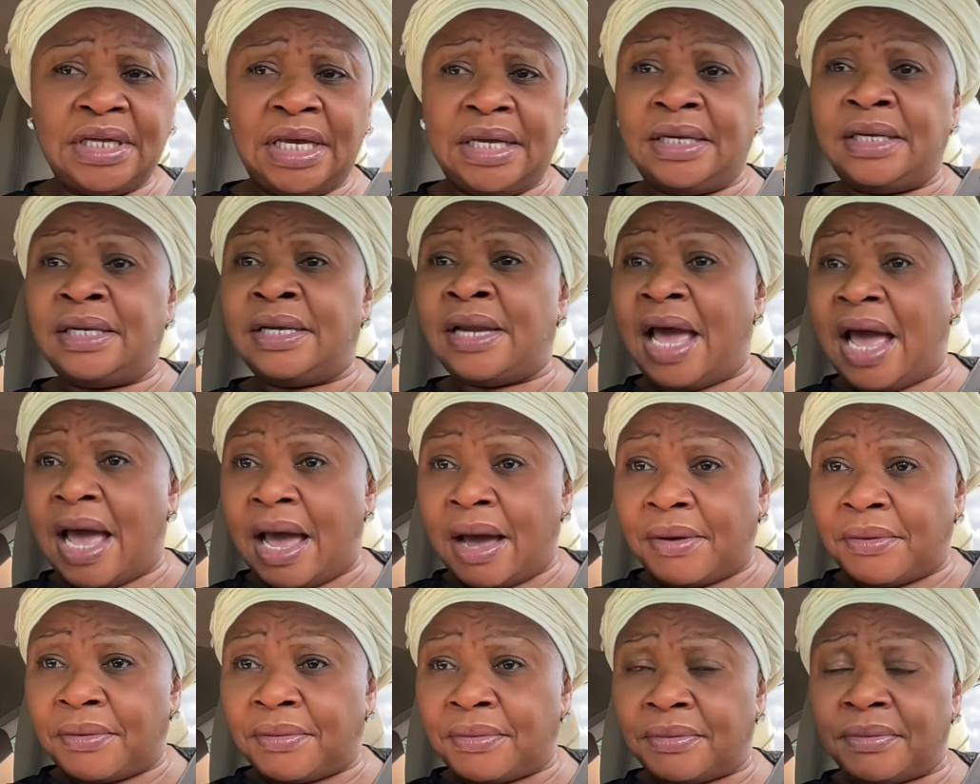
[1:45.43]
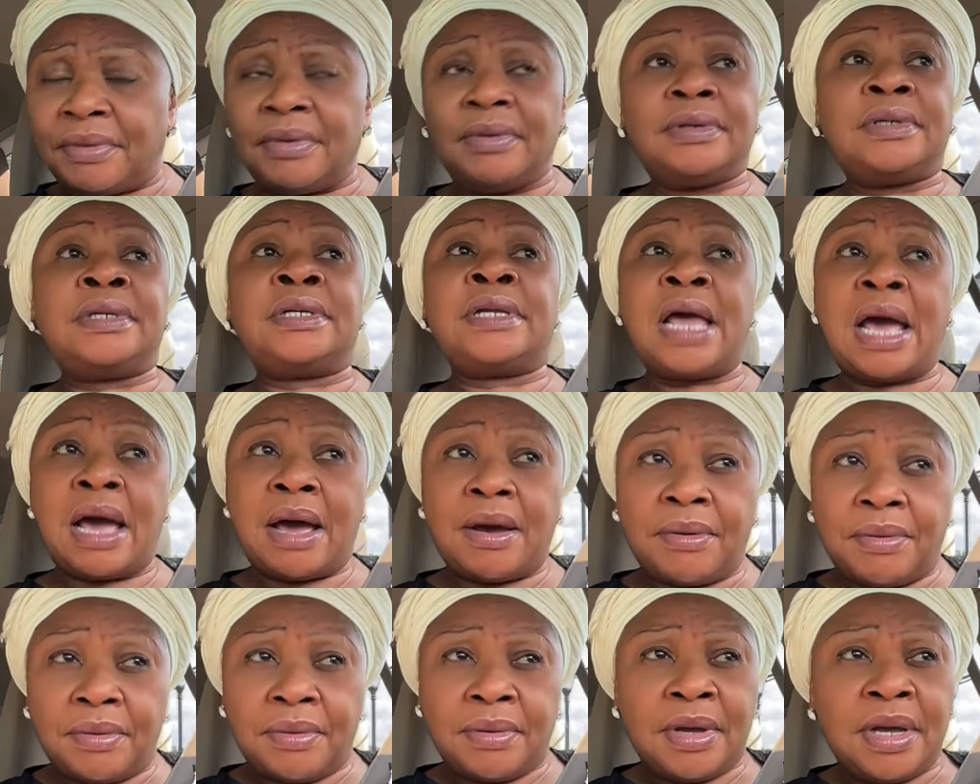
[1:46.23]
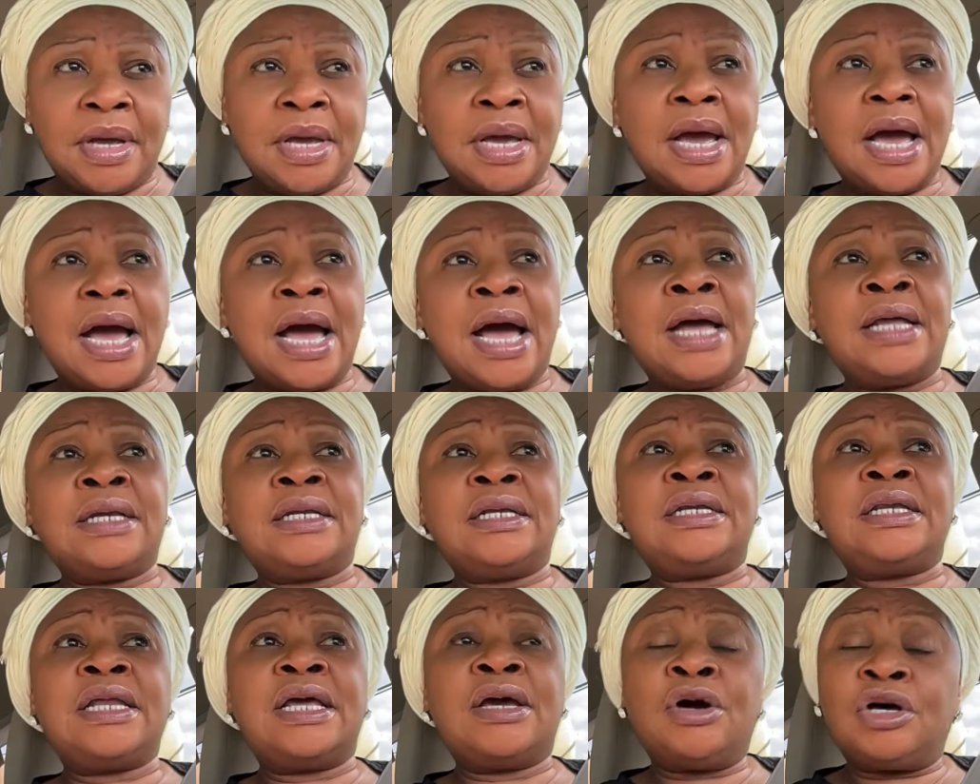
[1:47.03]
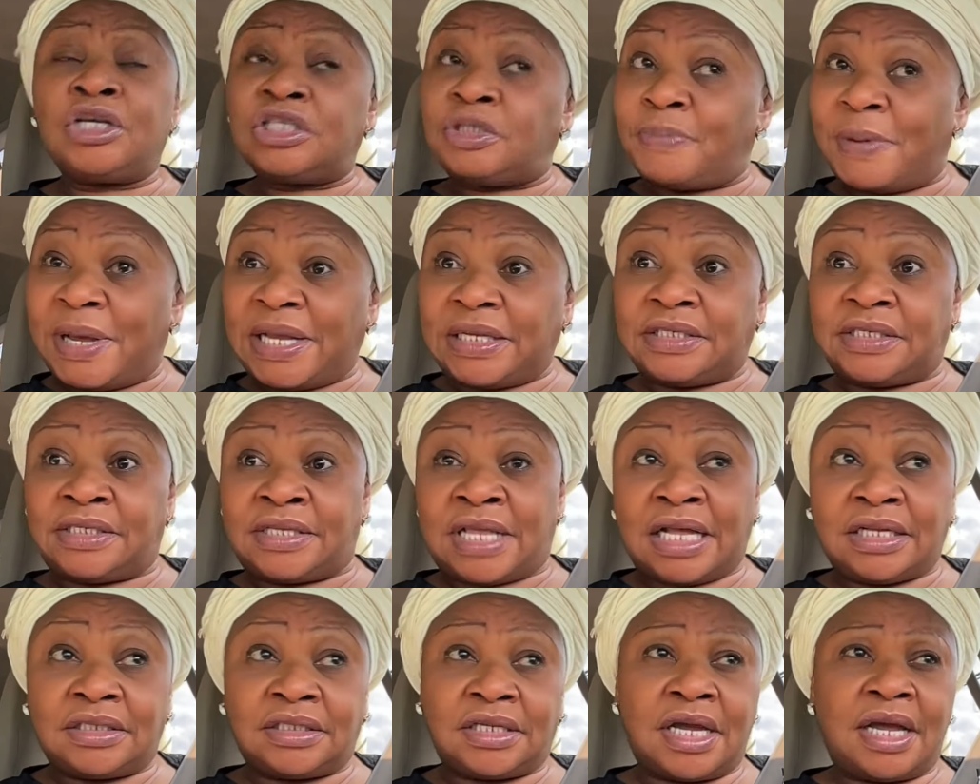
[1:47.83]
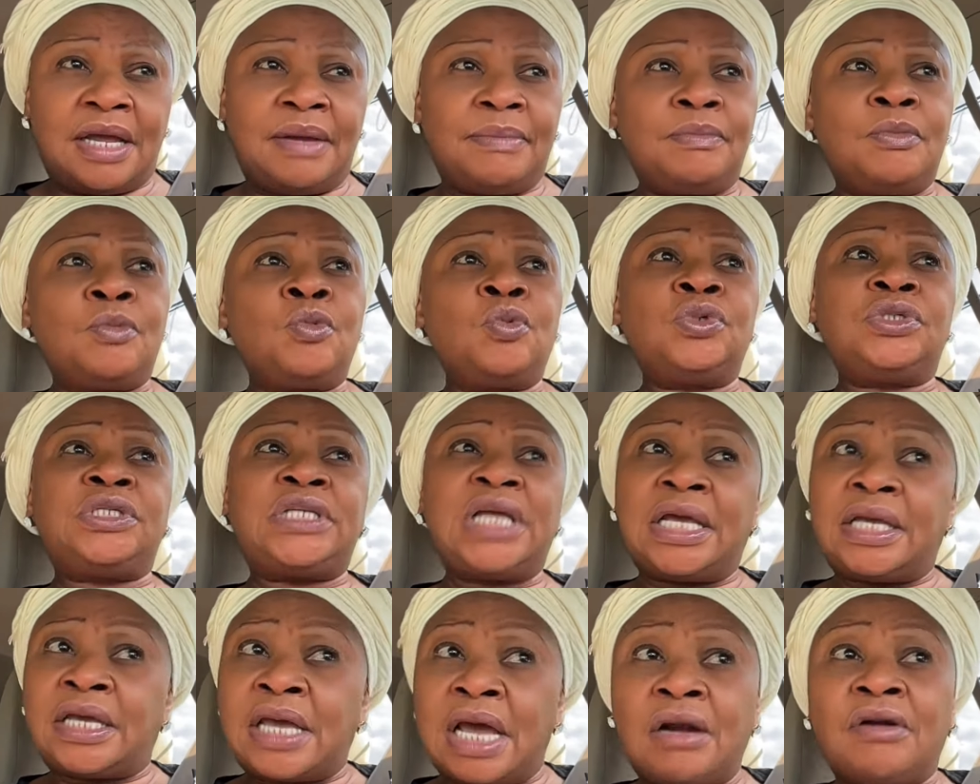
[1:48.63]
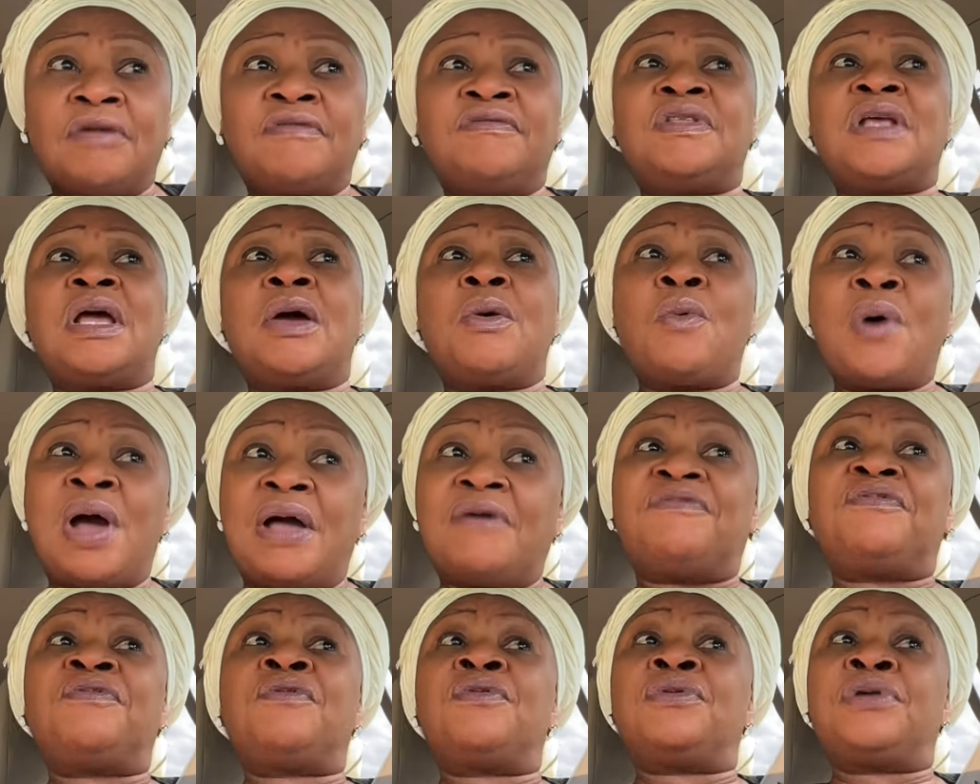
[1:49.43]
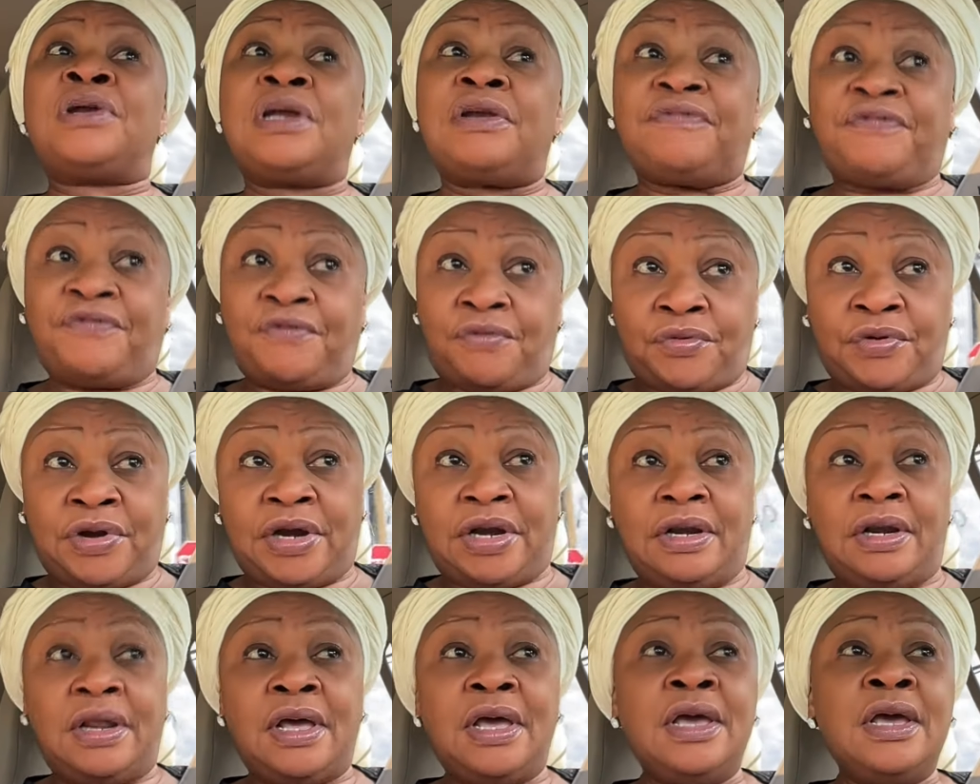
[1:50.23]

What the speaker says: now, and the husbands that time will take care of their wife for real.